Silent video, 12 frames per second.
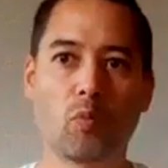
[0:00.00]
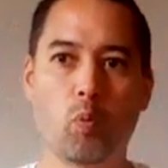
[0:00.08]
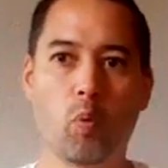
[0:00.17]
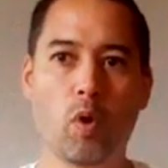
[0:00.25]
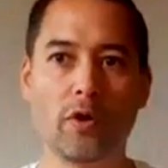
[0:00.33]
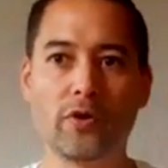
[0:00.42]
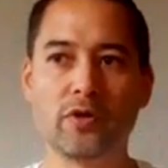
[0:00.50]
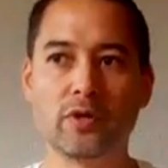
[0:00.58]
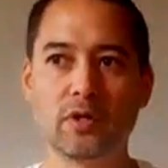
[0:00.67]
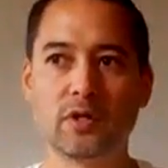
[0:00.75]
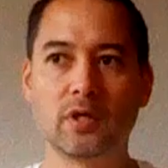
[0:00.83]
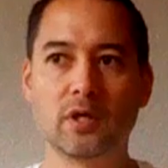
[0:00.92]
one
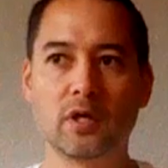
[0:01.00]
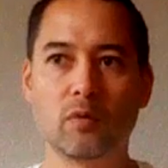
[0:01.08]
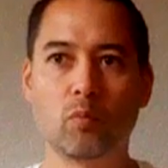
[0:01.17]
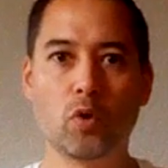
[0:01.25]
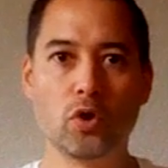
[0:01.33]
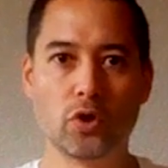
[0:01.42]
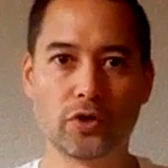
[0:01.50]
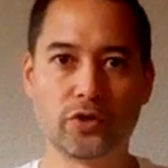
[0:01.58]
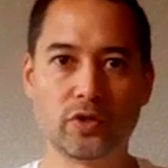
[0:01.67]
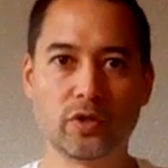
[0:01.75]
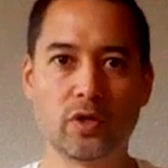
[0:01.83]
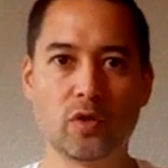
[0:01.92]
word
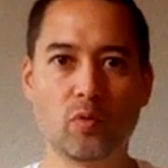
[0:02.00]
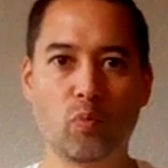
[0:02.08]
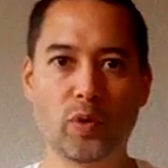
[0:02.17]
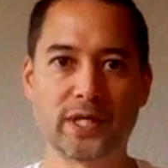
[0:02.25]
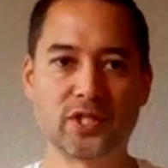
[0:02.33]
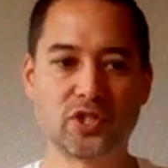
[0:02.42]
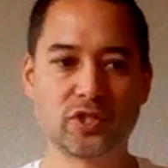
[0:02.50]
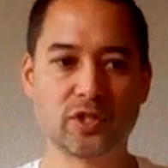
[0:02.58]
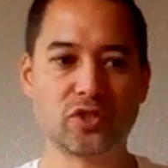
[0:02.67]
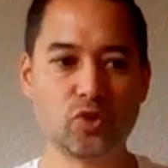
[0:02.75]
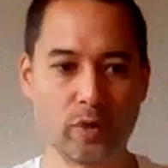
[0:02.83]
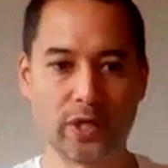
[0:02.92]

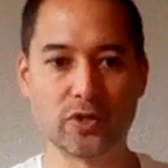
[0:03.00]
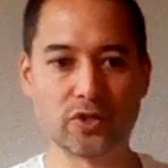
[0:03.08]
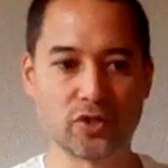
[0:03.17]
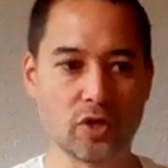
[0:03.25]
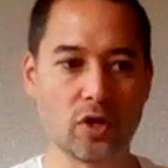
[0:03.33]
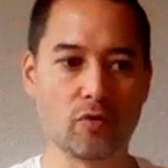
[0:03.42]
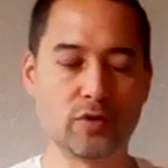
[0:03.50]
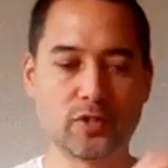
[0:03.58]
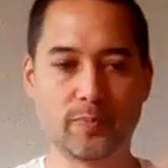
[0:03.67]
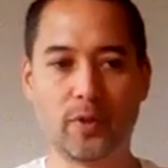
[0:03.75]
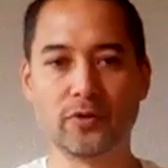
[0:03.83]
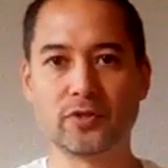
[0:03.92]
which triggers a
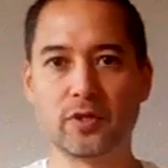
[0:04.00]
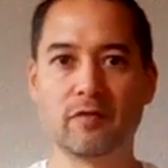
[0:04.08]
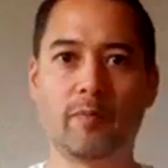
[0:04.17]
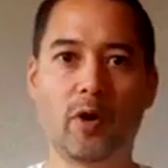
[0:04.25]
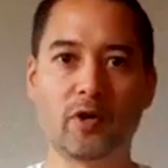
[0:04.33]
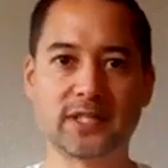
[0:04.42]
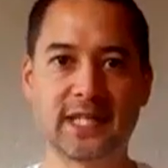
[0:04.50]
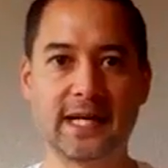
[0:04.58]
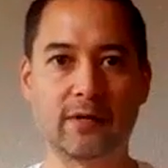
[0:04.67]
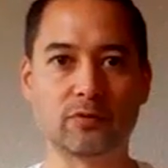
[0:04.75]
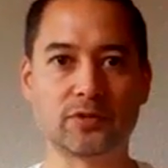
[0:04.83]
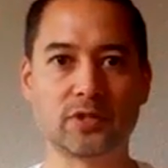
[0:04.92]
response of boxing
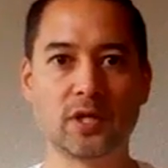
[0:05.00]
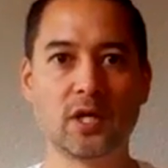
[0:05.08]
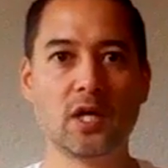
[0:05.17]
out.